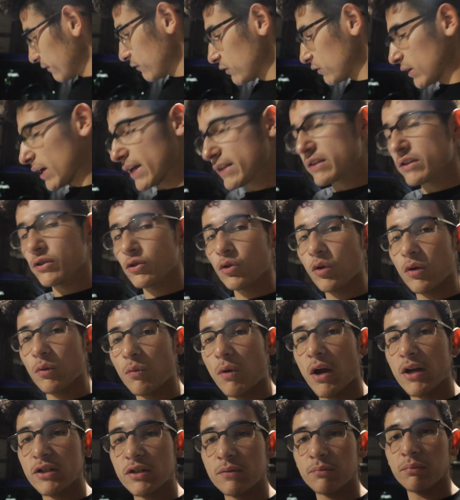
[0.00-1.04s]
If you guys enjoyed
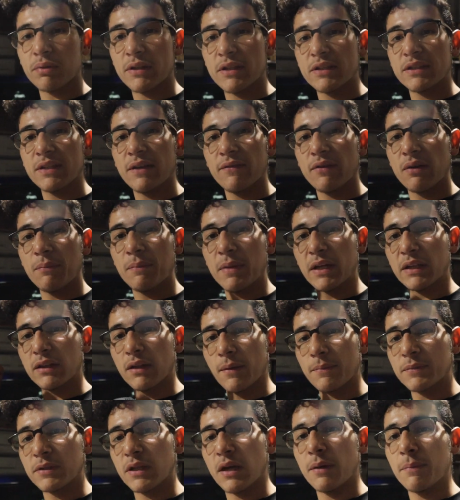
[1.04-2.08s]
watching, please give it a big
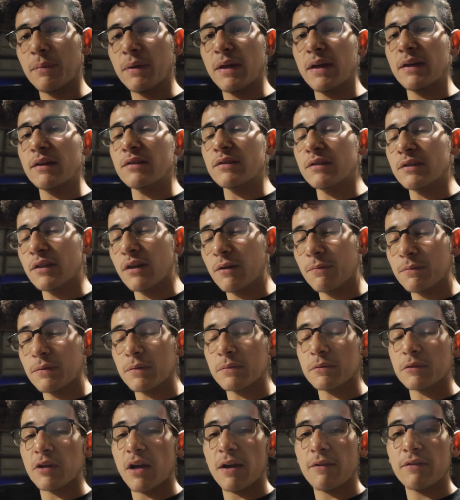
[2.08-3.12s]
thumbs up and consider
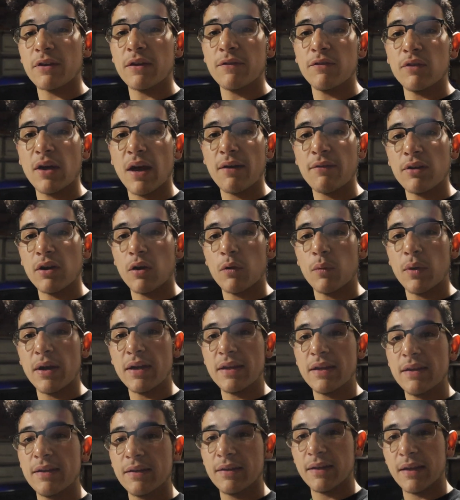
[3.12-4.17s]
subscribing if you haven't
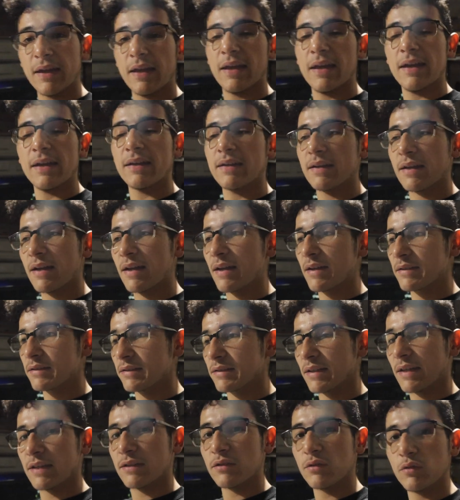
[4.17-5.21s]
already. And uh,
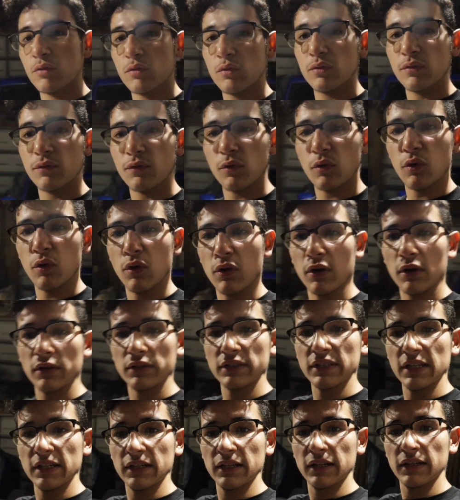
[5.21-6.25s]
stay tuned for
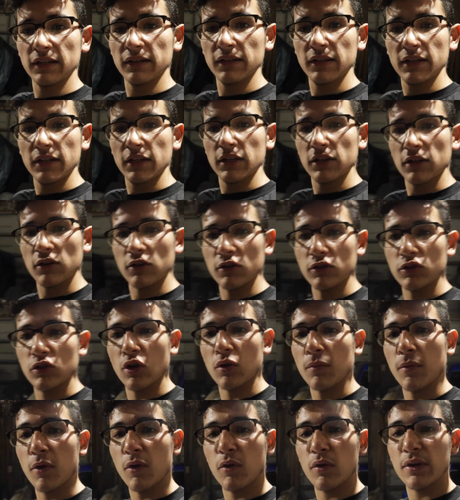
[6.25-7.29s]
Tina. Her
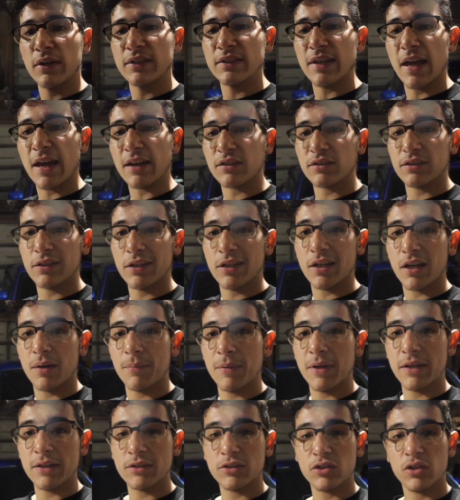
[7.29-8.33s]
turbo is actually
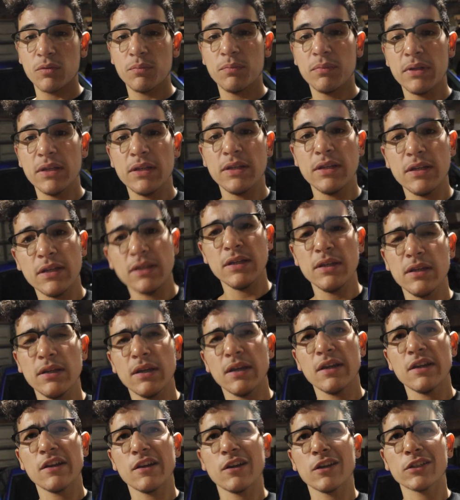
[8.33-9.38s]
coming, should be
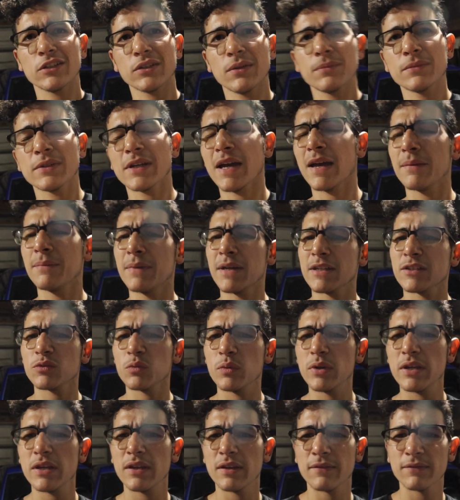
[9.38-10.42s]
here sometime next
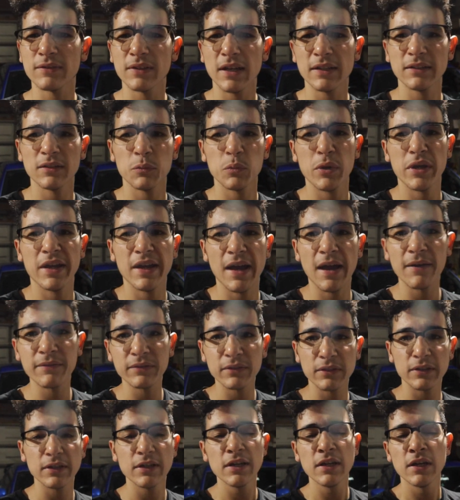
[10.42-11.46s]
week, if not the week
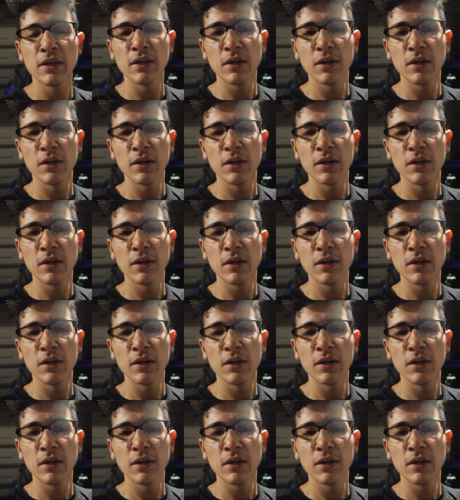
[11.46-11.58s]
after.